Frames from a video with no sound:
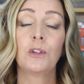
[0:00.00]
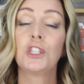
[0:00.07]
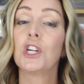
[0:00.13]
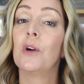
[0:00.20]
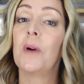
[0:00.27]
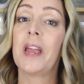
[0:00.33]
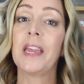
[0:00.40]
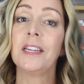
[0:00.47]

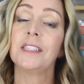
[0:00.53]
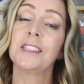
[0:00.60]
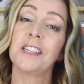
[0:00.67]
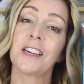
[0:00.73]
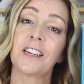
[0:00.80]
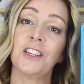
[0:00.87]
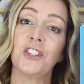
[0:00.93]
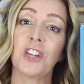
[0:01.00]
Show 8
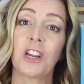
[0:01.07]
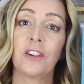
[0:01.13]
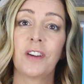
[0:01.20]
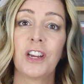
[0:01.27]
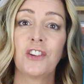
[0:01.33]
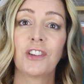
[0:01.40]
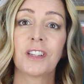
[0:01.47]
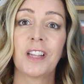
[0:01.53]
second
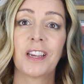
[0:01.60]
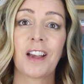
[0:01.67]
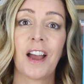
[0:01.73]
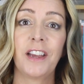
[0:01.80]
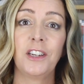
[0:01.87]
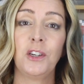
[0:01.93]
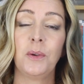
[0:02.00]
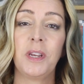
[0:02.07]
generation like
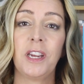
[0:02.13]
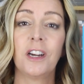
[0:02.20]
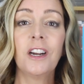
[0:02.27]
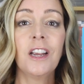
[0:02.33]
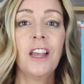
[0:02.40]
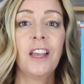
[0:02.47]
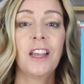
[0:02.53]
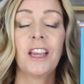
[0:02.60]
I do
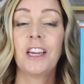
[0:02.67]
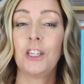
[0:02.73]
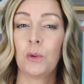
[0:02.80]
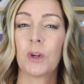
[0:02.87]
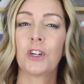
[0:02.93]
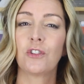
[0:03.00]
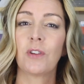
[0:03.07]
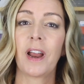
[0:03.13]
here, and you
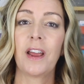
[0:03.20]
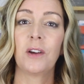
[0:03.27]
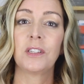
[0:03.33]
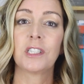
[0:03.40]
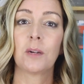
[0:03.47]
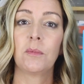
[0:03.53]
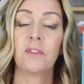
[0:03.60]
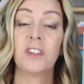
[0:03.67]
want to try out
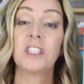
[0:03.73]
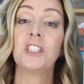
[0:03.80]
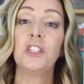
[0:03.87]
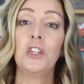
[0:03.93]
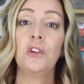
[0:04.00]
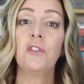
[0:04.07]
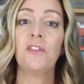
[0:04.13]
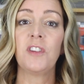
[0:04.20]
some of its
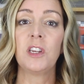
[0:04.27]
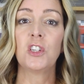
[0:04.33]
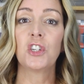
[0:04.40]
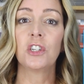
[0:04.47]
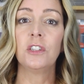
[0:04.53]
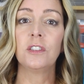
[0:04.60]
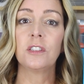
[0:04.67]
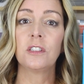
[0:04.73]
new
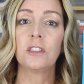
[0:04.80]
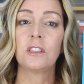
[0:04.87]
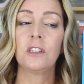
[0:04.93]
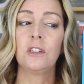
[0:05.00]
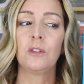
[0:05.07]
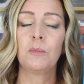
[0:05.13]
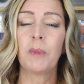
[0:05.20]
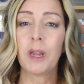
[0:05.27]
features,
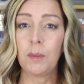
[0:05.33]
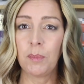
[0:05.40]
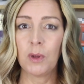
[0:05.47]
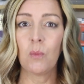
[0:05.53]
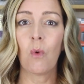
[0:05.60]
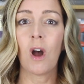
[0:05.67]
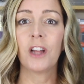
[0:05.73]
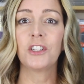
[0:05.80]
you might be
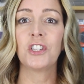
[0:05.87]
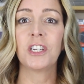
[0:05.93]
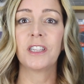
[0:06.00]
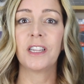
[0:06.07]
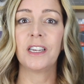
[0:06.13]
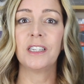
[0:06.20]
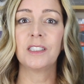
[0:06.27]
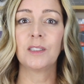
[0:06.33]
watching
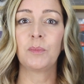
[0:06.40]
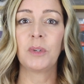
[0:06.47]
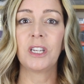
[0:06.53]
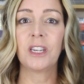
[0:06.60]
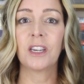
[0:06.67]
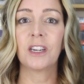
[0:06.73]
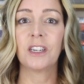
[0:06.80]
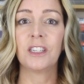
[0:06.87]
this
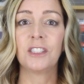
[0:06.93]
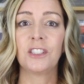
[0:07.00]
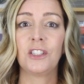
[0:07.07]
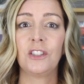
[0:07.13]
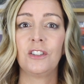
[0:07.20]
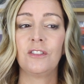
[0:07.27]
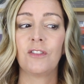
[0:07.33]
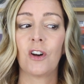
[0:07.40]
because
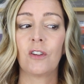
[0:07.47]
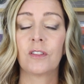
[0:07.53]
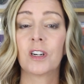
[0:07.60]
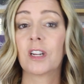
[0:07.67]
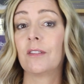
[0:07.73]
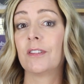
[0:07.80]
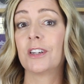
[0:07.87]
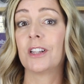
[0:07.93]
you've
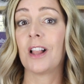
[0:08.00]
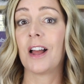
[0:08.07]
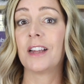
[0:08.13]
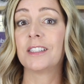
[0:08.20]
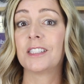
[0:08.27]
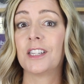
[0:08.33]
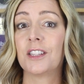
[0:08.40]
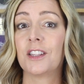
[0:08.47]
already
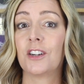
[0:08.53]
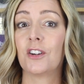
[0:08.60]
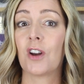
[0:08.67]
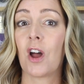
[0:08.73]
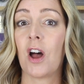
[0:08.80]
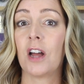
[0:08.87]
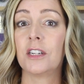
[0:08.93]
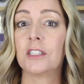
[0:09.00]
realized that they're
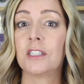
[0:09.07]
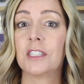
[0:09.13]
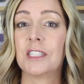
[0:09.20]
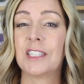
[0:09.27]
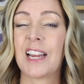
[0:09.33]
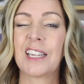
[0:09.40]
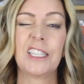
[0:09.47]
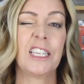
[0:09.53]
not
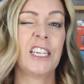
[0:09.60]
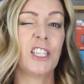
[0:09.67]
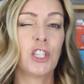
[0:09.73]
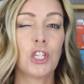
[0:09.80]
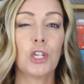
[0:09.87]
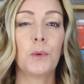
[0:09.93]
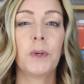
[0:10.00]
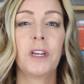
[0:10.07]
exactly
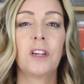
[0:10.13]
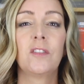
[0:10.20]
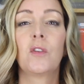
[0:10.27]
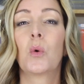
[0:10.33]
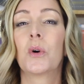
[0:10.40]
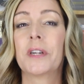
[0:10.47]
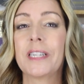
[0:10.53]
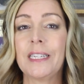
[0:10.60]
intuitive
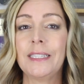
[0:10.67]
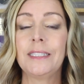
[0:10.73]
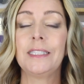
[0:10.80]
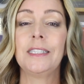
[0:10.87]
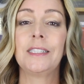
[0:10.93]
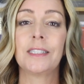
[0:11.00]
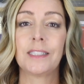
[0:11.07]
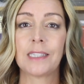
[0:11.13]
or
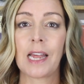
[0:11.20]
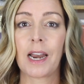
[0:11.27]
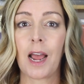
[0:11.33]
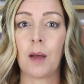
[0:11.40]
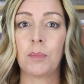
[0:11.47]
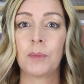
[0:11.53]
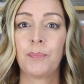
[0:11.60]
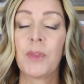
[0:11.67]
easy to set
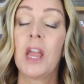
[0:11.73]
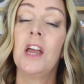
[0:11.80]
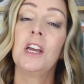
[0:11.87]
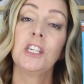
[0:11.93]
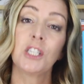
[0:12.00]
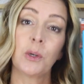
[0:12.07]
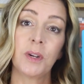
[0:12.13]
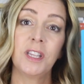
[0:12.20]
up.
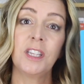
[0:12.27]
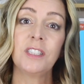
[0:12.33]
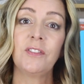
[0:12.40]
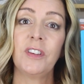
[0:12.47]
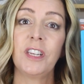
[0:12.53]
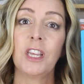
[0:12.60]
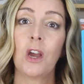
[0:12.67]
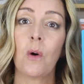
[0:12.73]
So in this
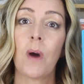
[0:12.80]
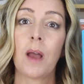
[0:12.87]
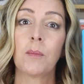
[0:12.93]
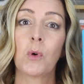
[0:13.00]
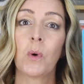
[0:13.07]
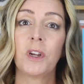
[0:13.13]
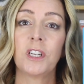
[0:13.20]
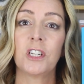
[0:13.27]
video, I'm
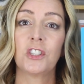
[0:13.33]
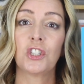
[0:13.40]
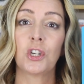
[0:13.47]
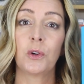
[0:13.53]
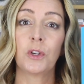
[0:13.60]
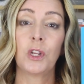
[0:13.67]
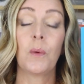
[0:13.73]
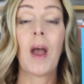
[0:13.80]
going to
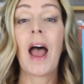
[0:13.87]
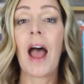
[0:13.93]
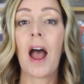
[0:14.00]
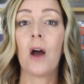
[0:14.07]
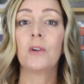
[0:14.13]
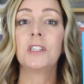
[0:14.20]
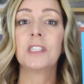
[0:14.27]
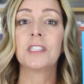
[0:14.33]
show you
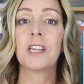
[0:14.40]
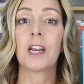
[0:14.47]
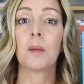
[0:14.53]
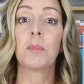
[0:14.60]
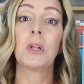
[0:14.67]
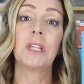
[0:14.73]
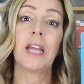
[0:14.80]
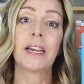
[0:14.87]
how to set
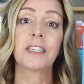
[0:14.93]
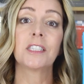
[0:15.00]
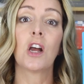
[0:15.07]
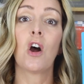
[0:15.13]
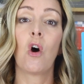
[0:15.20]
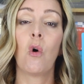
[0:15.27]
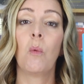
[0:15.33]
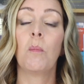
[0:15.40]
up Alexa
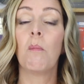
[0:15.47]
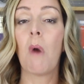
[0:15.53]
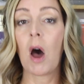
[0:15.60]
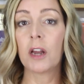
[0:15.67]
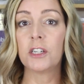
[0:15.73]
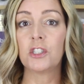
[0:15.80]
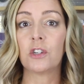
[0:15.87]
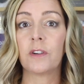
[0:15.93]
Home
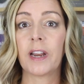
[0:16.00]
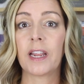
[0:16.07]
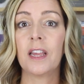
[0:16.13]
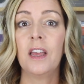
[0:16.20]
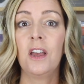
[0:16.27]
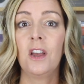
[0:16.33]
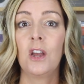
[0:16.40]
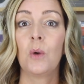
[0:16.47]
Monitoring,
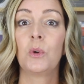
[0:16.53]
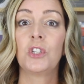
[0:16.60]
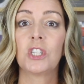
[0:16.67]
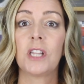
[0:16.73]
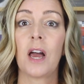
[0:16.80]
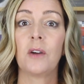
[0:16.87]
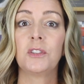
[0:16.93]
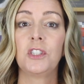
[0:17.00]
which
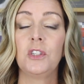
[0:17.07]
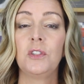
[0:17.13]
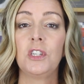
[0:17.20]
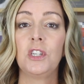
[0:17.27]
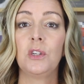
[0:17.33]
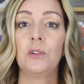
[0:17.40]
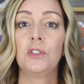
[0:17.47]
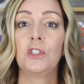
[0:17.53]
allows you to
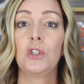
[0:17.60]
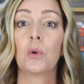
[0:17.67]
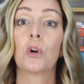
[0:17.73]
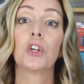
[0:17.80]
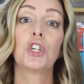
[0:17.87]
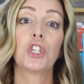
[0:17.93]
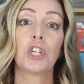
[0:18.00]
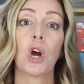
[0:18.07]
use
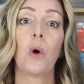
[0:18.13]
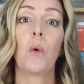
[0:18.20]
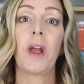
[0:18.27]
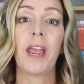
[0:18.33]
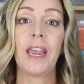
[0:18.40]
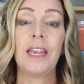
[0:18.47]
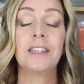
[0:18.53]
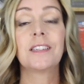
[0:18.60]
your Show
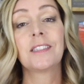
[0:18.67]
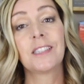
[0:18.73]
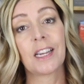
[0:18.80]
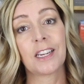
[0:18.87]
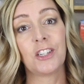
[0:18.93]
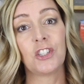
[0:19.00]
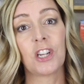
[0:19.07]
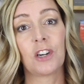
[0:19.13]
8
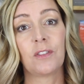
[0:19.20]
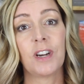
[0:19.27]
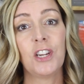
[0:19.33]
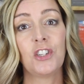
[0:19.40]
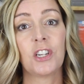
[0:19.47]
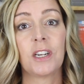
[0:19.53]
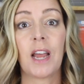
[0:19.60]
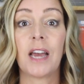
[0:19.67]
second
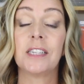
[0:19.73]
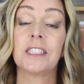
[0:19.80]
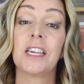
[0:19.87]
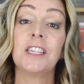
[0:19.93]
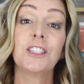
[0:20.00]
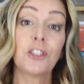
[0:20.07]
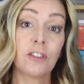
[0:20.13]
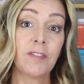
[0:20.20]
generation as
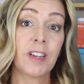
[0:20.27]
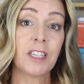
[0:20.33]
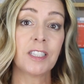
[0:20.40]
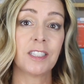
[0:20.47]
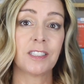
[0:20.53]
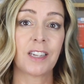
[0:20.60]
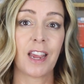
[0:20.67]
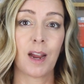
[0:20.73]
a
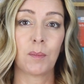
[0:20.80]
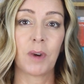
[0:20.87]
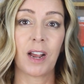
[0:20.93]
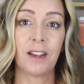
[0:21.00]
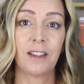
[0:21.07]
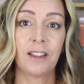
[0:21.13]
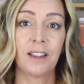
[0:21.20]
surveillance camera.